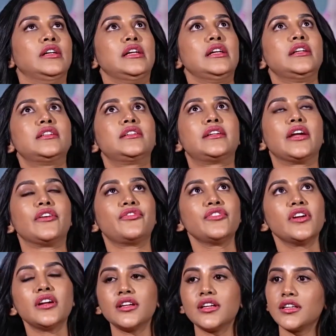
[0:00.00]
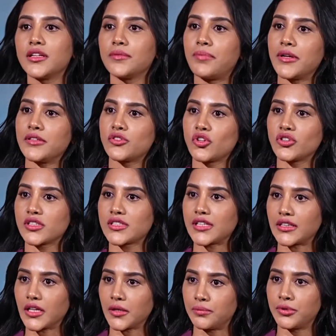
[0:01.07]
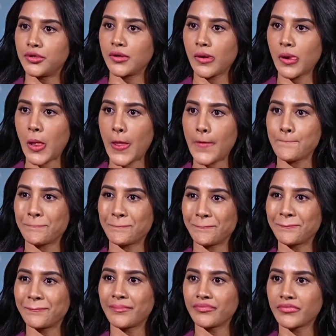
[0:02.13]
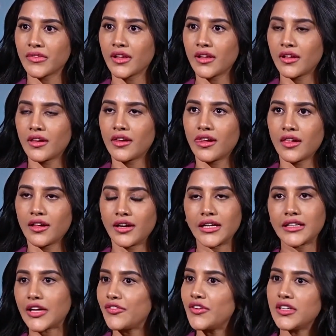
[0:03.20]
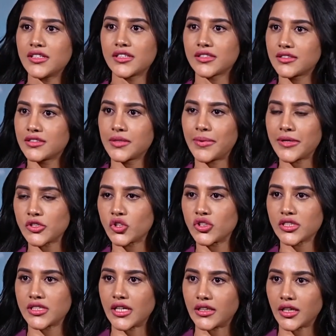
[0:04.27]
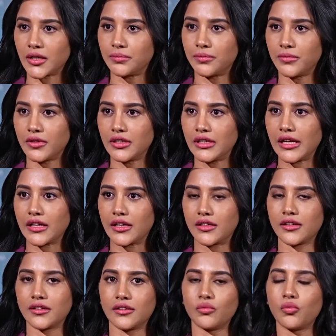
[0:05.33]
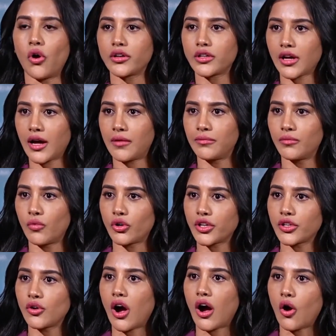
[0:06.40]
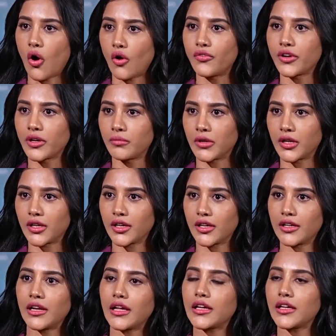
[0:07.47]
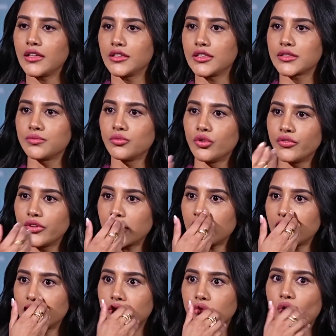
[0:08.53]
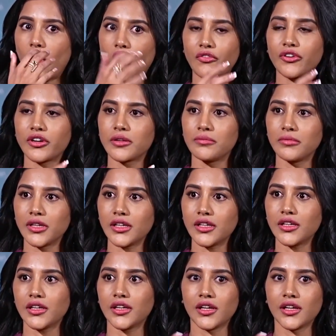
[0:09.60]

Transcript: It definitely depends on the setup. Okay. It definitely de depends on the setup. Like what um, what are you offering me? Hmm. Like in this movie, you offered me